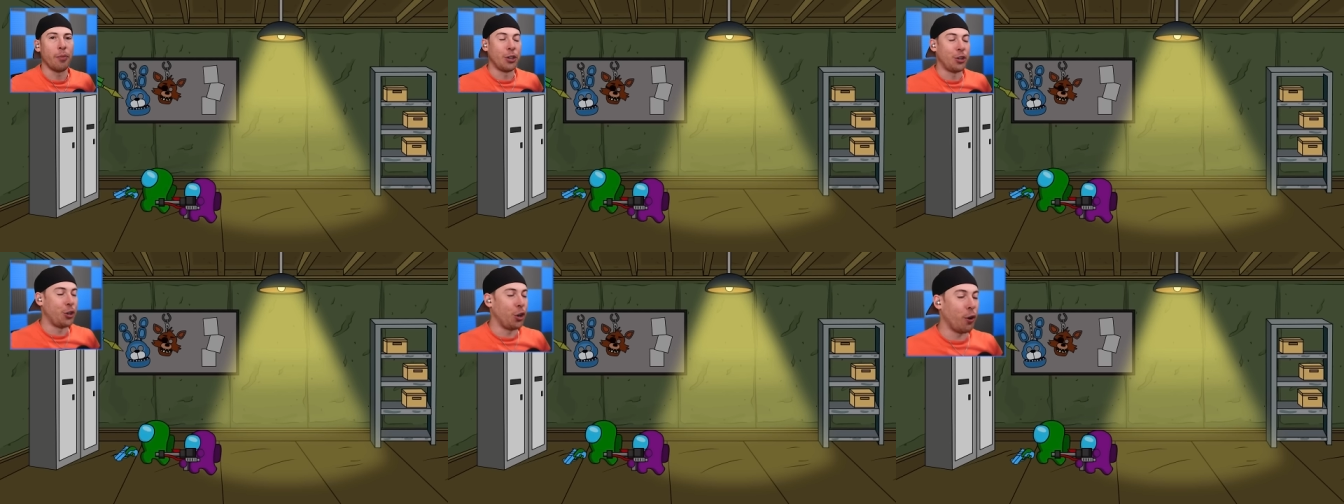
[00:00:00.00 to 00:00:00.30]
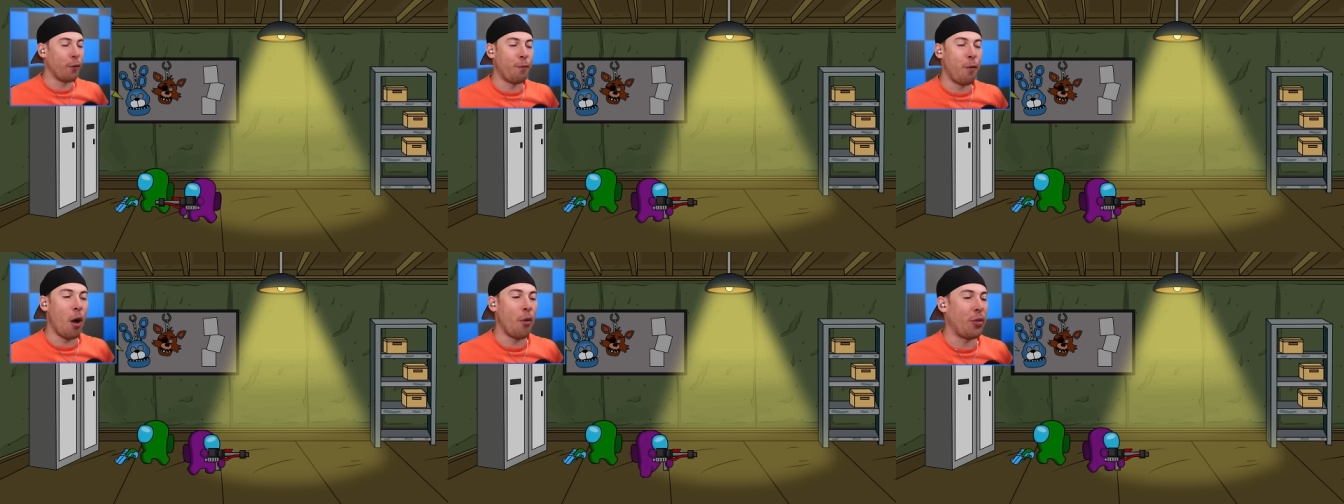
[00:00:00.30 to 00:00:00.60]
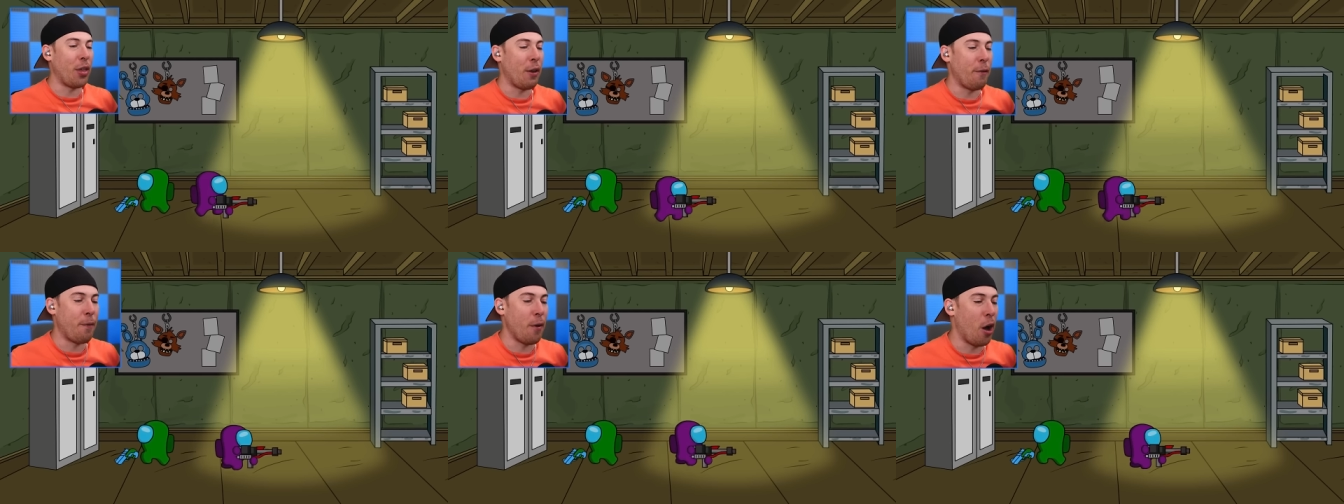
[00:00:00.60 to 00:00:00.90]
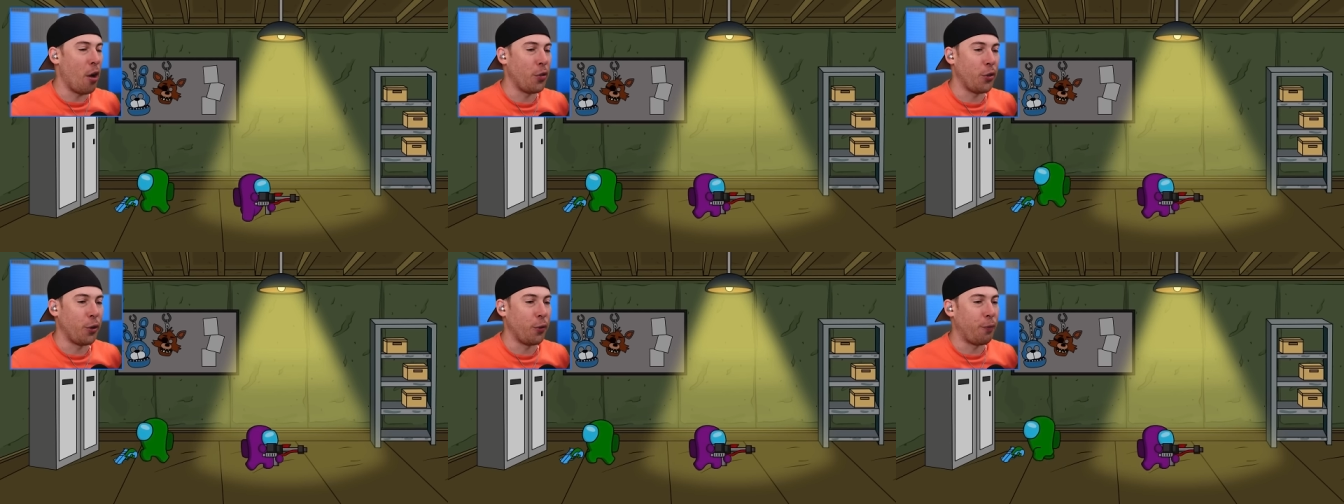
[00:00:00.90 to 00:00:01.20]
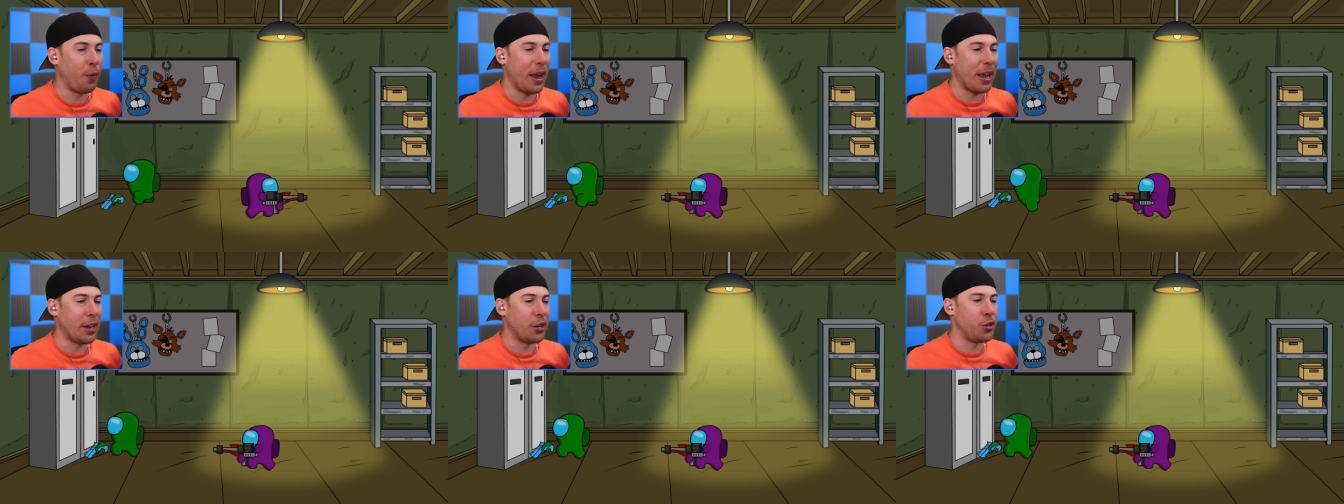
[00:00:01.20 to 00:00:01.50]
It's your fault they fell on their
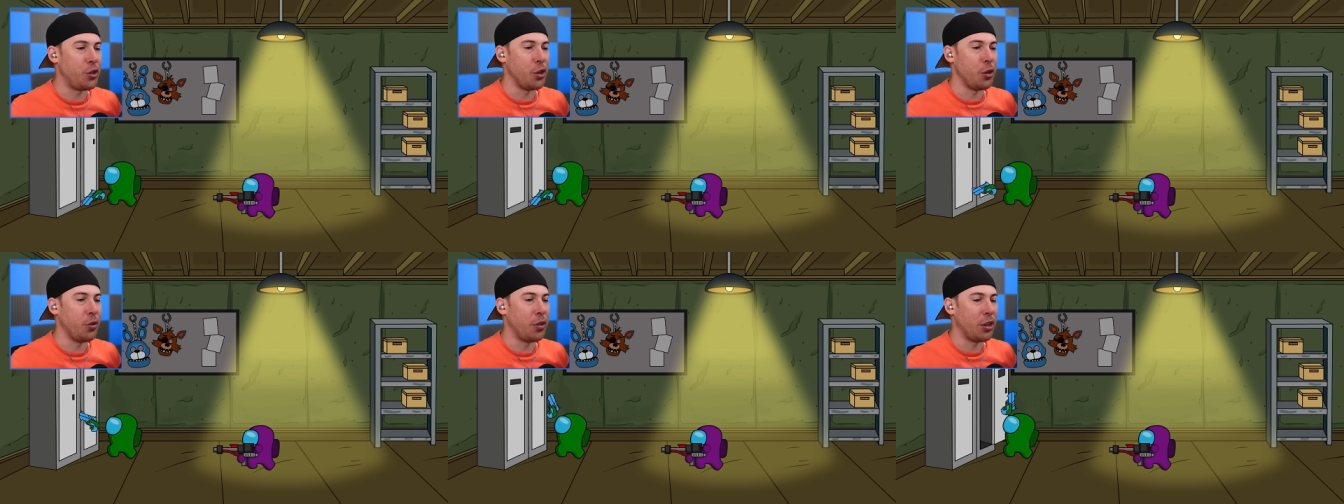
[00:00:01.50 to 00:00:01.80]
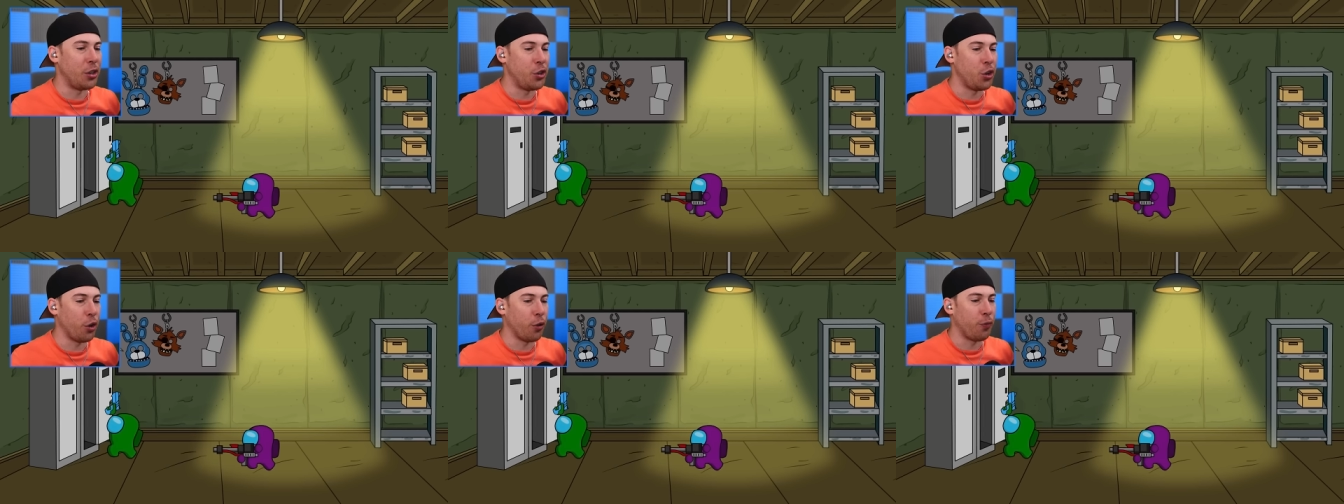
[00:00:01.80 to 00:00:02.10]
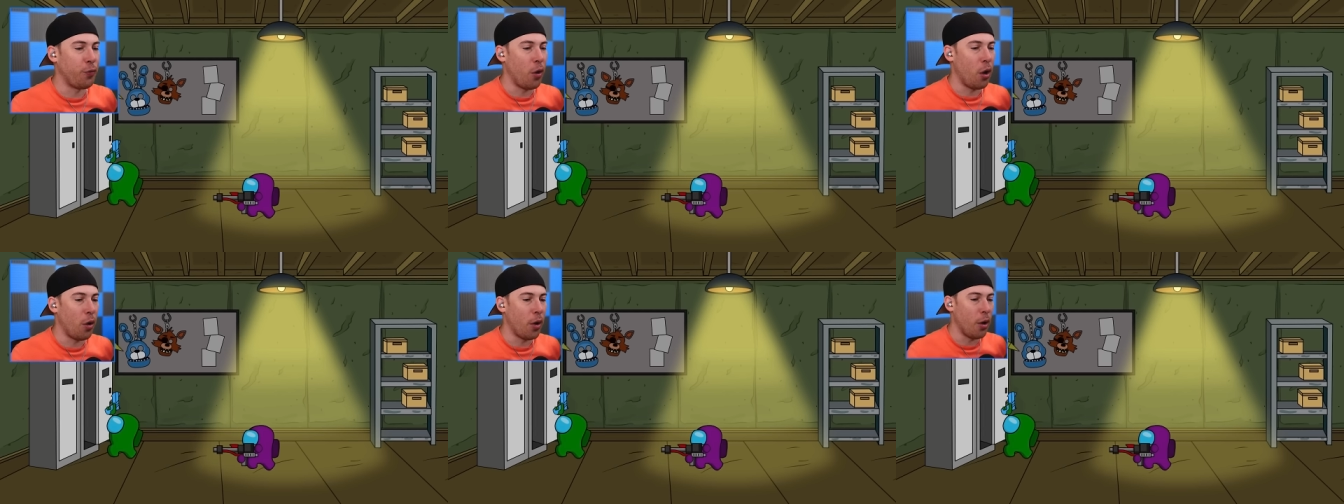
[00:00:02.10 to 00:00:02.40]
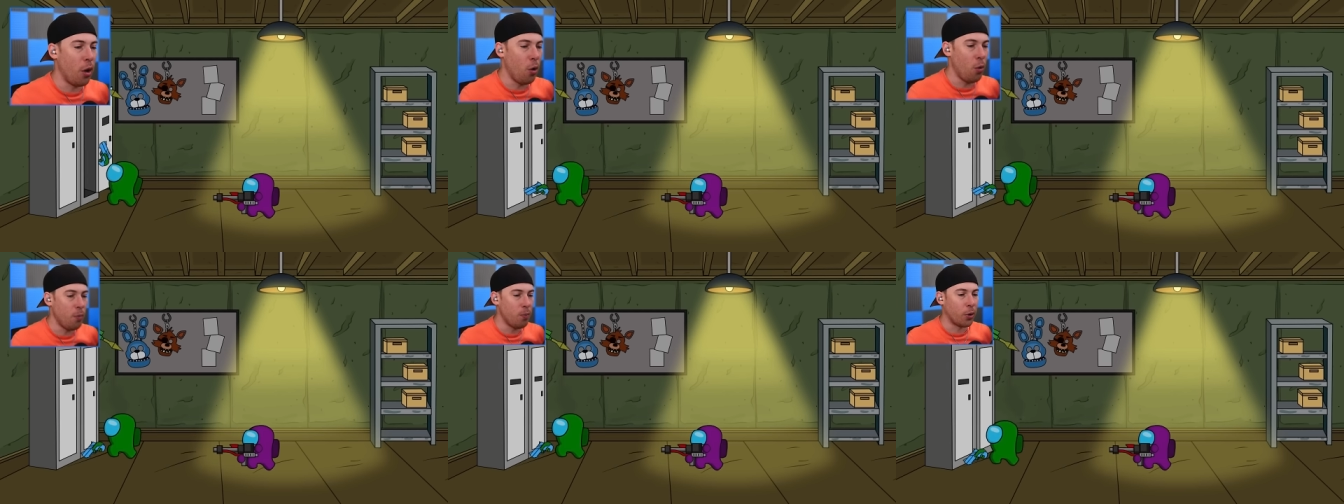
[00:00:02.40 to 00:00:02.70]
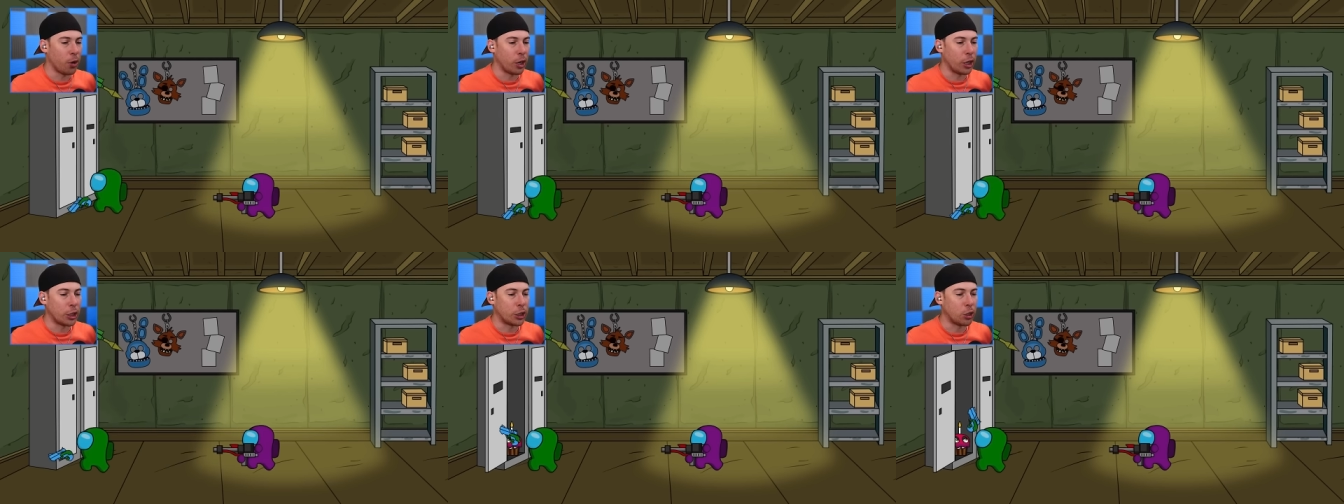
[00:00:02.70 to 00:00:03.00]
face, dude. It's your fault. Oh,
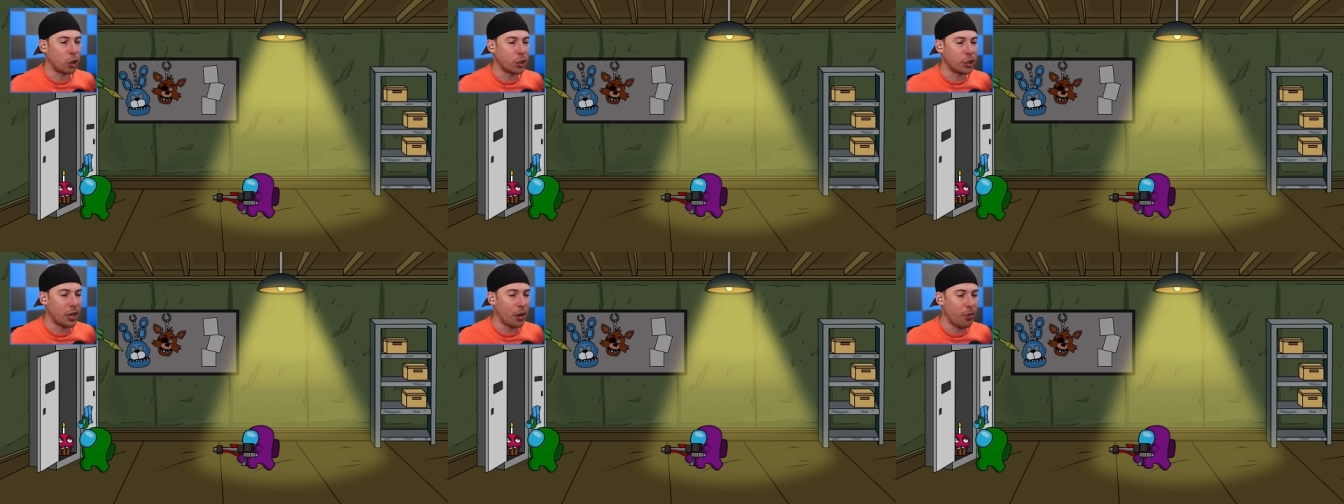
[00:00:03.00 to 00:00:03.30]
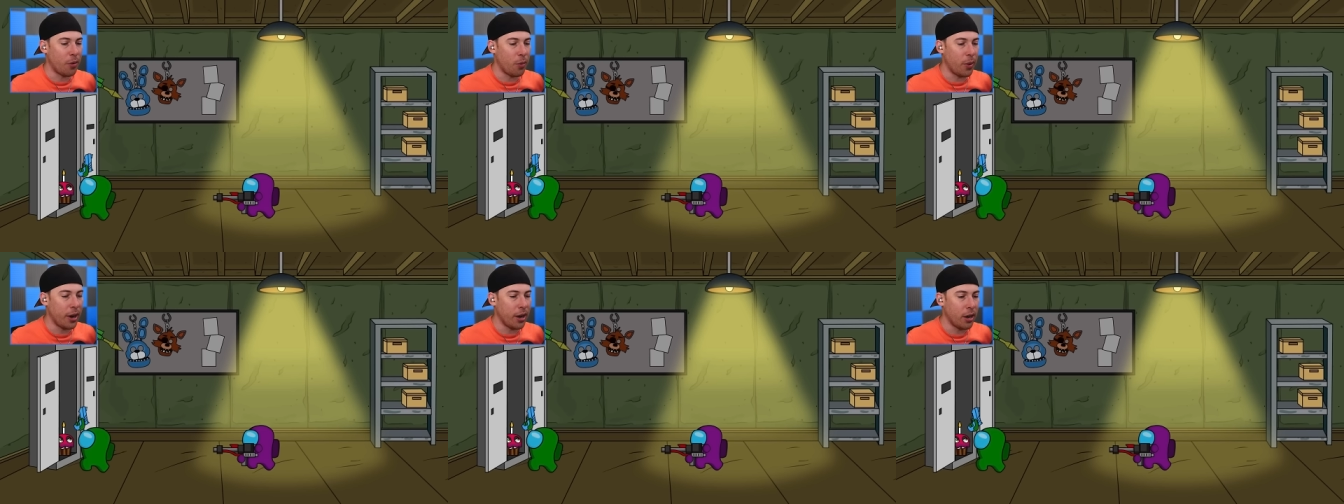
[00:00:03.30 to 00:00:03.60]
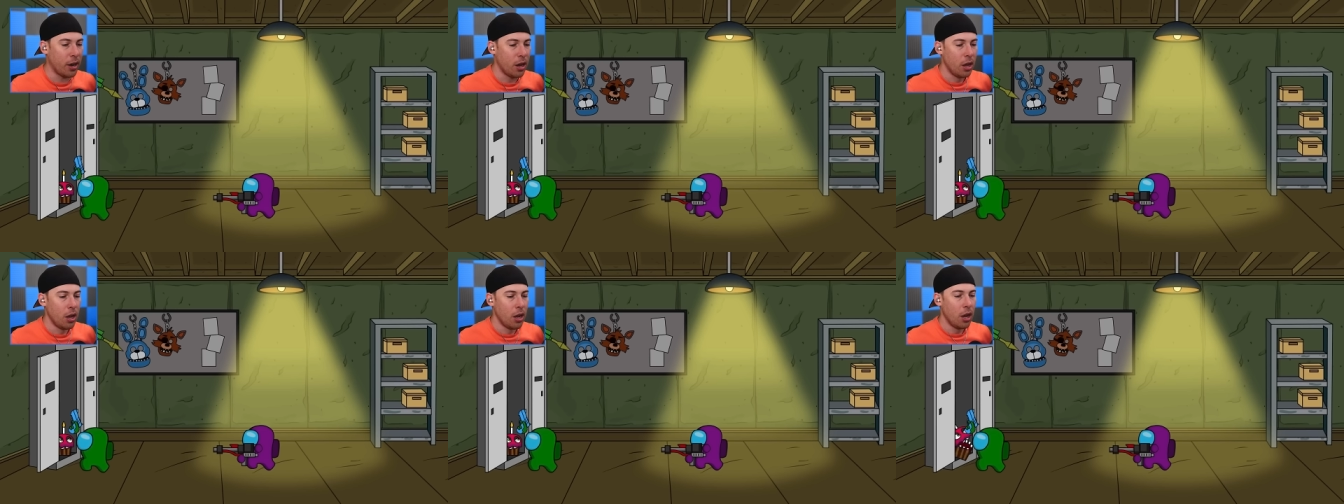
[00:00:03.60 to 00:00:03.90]
we're gonna search everywhere.